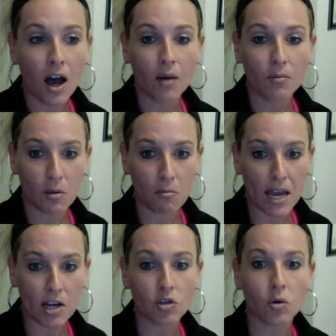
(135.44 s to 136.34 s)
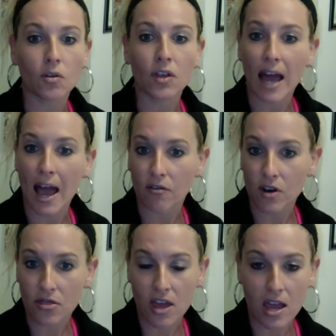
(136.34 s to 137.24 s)
to make sure that
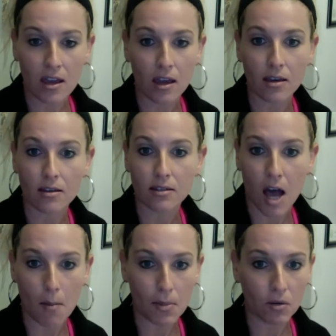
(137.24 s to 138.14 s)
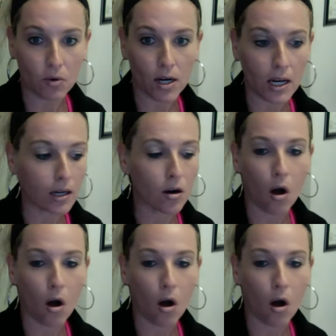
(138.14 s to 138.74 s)
everything is up and running and